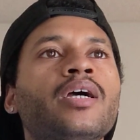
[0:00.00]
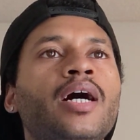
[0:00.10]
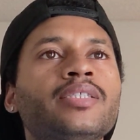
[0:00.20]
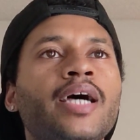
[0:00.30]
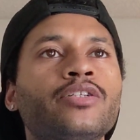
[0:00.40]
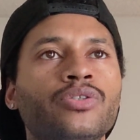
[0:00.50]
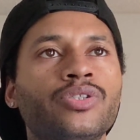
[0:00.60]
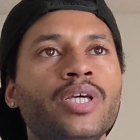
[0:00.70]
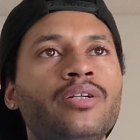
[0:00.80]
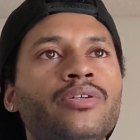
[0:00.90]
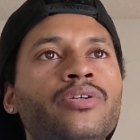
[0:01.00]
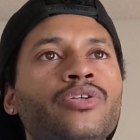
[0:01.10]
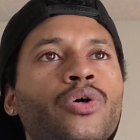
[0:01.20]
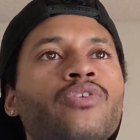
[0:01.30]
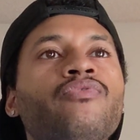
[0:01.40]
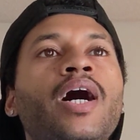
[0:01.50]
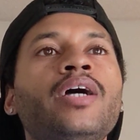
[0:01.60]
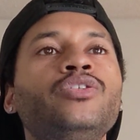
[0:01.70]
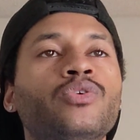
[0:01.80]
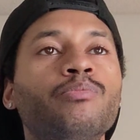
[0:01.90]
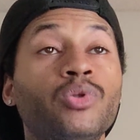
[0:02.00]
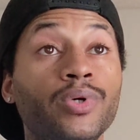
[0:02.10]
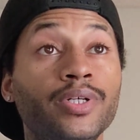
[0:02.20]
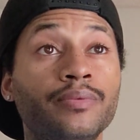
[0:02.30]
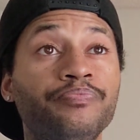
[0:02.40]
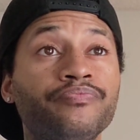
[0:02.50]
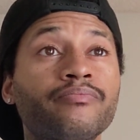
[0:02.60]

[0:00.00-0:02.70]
contact your senator, notify your employer.